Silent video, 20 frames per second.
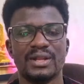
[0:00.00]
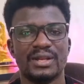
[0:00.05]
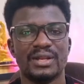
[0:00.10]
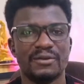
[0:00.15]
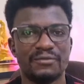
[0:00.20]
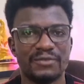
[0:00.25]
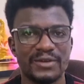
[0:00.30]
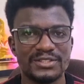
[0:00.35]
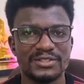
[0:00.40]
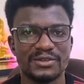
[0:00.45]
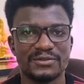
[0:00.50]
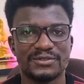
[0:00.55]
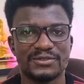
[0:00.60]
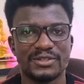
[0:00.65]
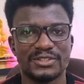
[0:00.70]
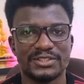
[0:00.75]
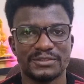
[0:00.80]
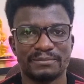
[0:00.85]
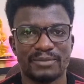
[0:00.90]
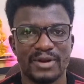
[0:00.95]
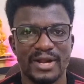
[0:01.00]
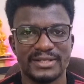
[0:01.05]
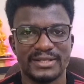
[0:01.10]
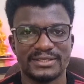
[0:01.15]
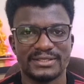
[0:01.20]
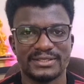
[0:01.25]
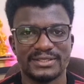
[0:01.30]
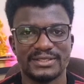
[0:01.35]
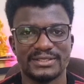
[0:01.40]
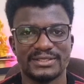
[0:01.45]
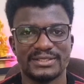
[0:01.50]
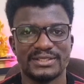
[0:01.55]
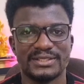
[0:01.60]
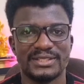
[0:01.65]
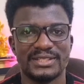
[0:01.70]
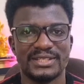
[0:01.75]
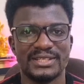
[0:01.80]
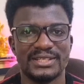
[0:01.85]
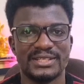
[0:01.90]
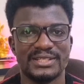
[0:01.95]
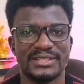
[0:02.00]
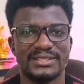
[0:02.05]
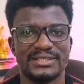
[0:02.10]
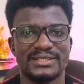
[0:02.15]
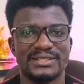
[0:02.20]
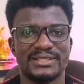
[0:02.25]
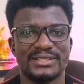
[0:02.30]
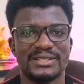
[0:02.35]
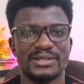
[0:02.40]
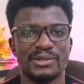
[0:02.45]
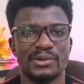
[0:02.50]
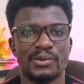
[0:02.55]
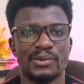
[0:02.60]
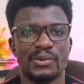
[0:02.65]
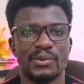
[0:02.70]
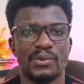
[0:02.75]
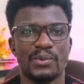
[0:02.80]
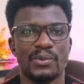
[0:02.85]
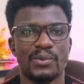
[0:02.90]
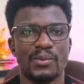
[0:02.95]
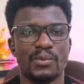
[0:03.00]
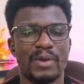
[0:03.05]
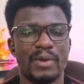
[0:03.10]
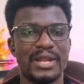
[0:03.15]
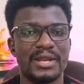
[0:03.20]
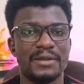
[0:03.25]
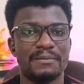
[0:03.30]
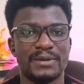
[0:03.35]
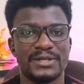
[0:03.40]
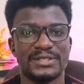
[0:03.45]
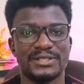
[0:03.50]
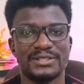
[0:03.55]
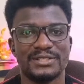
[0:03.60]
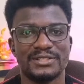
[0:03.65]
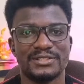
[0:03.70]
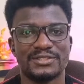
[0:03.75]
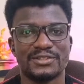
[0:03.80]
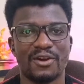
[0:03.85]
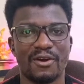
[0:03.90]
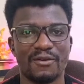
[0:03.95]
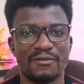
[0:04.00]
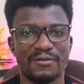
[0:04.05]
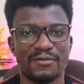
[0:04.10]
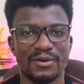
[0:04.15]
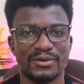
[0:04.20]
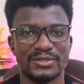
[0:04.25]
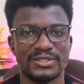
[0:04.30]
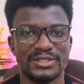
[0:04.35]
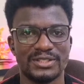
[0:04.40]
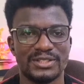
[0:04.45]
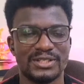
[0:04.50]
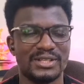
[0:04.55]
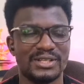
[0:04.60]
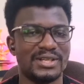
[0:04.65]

The first of such practices is when a person is convulsing.